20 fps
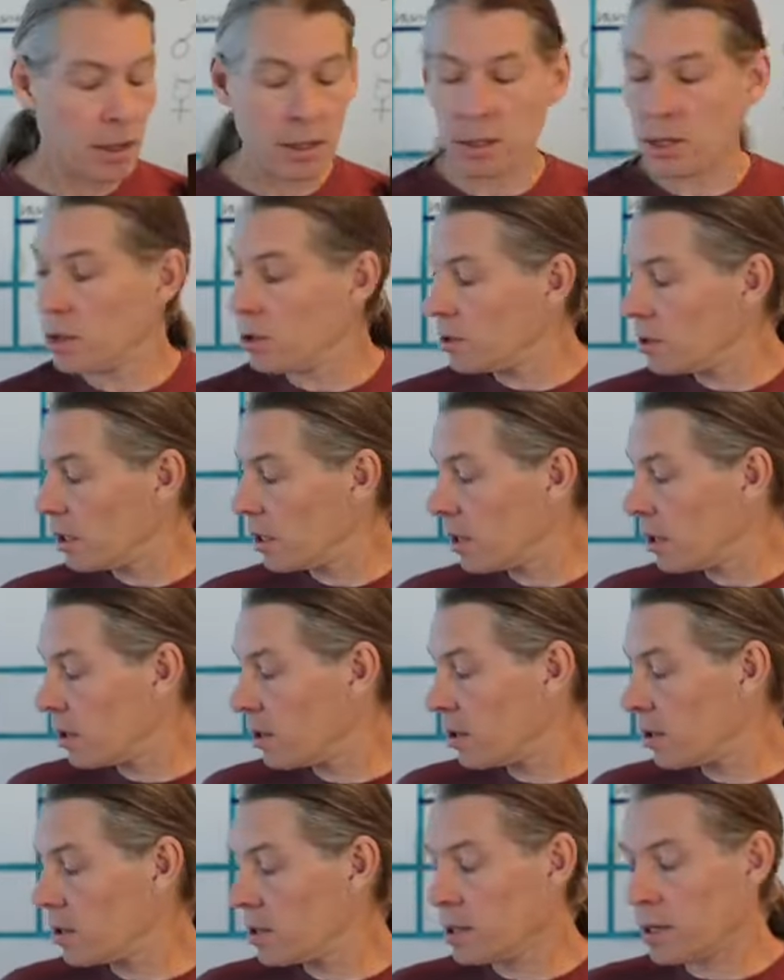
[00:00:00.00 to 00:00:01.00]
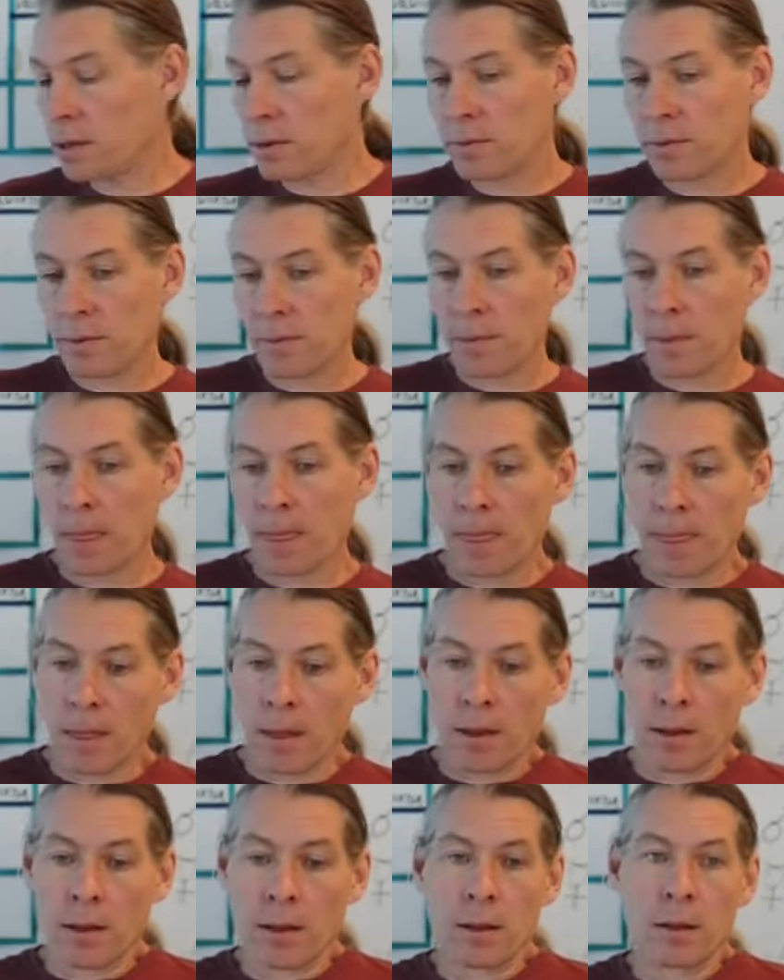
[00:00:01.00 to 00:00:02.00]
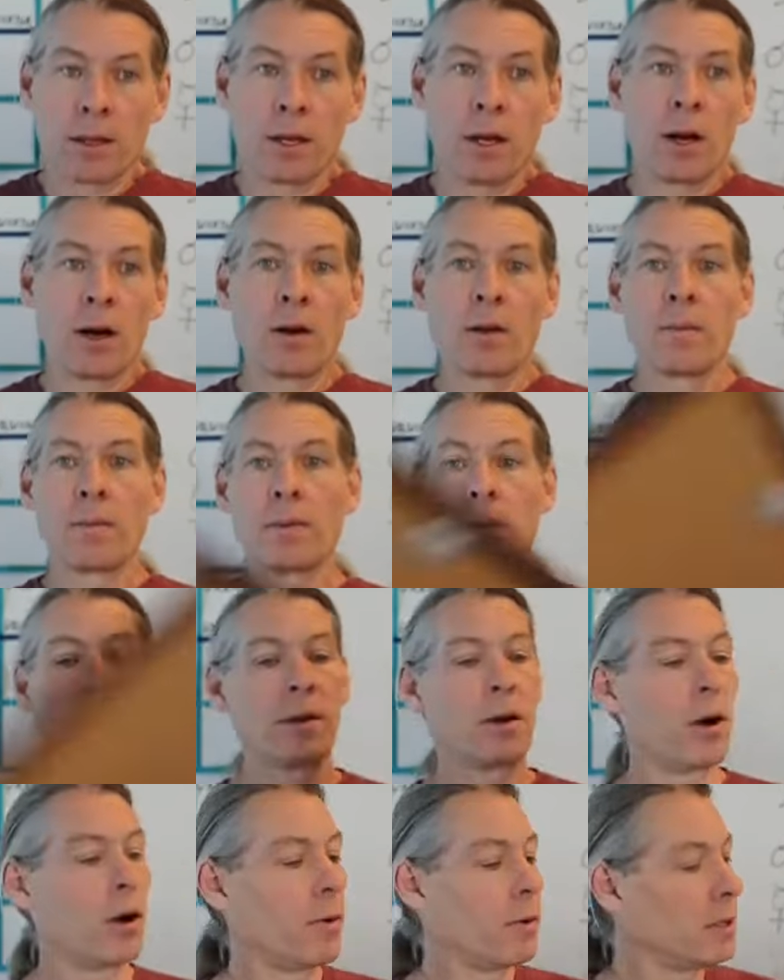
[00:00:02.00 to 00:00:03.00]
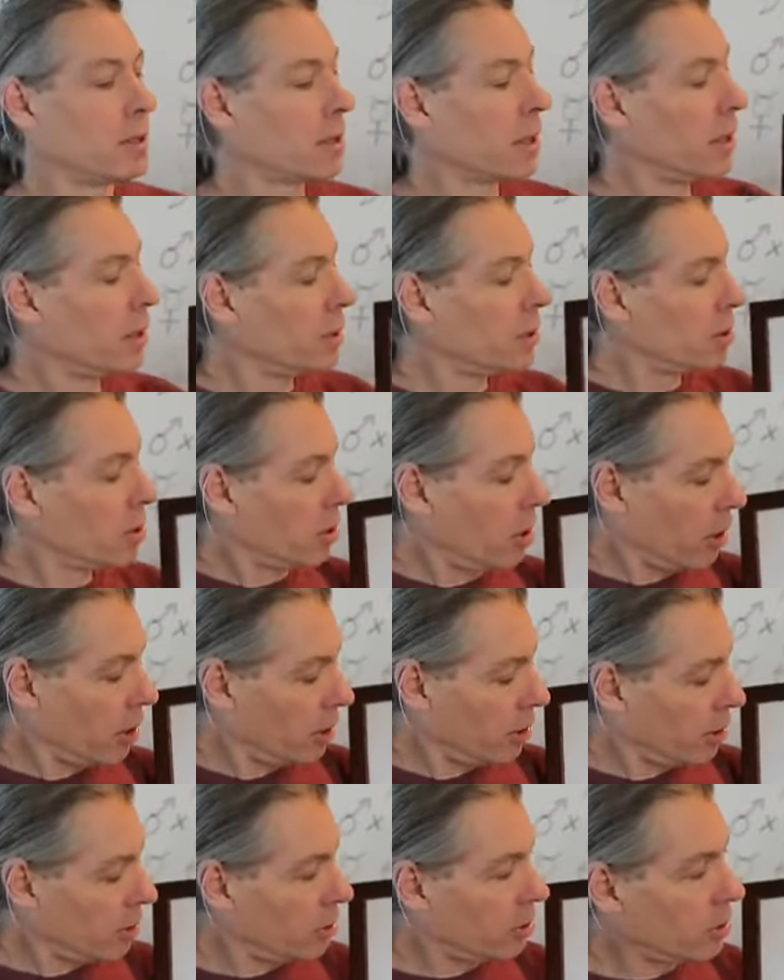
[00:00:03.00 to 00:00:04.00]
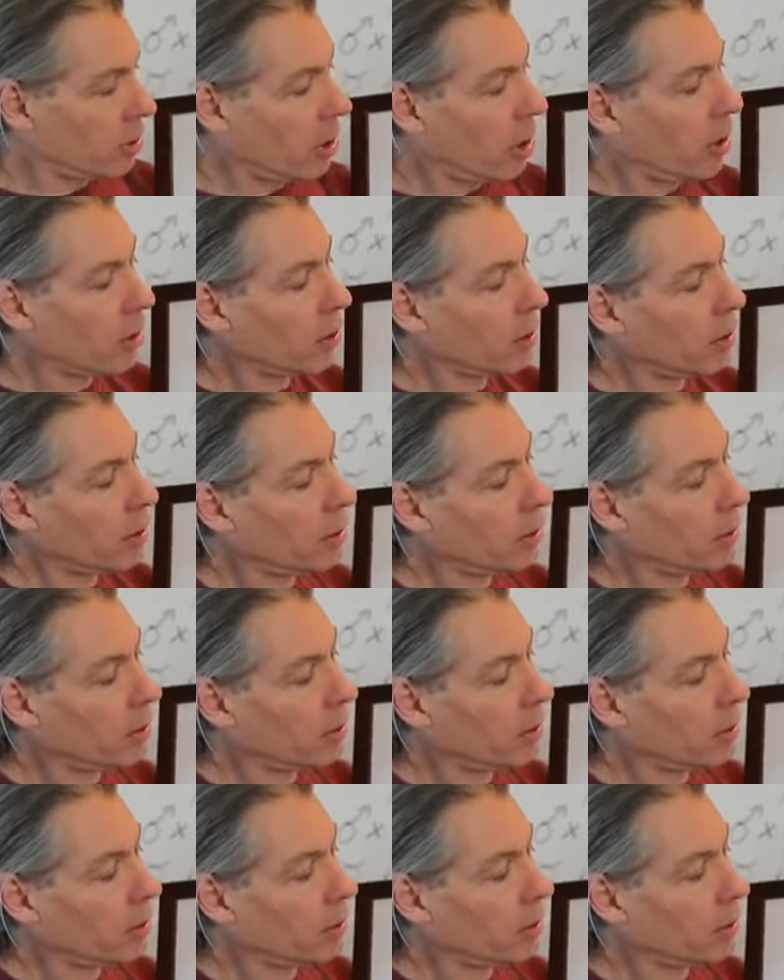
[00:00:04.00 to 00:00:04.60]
Usually in cursive, you know, they're always going to start the stroke